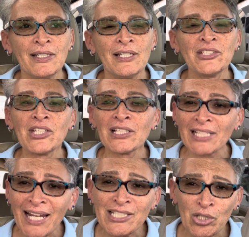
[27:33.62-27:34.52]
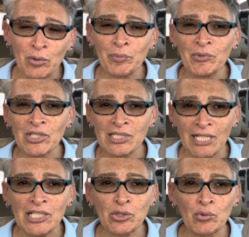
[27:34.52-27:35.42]
She likes her
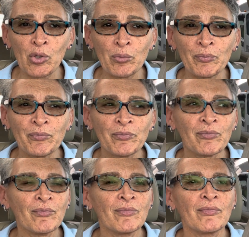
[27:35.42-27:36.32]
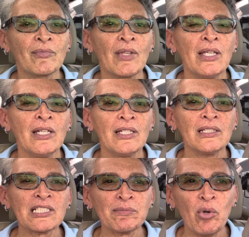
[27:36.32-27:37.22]
room.
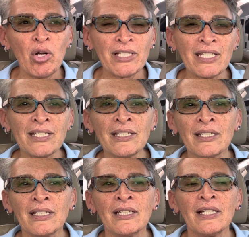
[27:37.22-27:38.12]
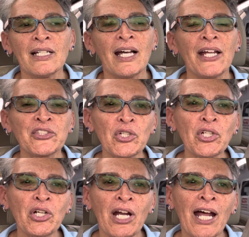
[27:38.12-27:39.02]
This morning, I took
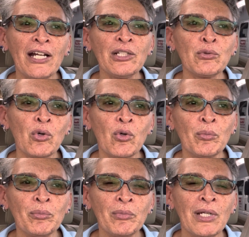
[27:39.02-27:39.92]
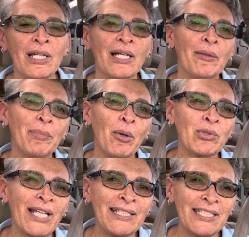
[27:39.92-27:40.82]
her out of the room, but what
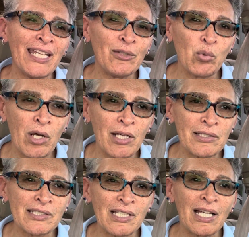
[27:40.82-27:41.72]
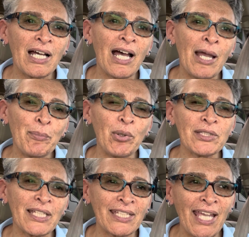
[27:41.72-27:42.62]
I did was I put
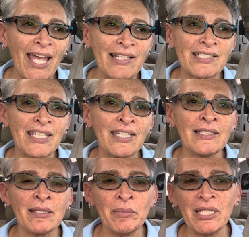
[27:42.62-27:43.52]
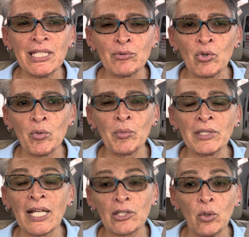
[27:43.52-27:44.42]
the cats in the media room and
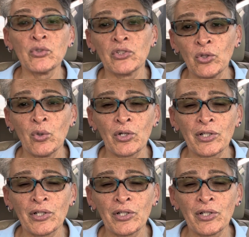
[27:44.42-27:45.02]
I closed the door.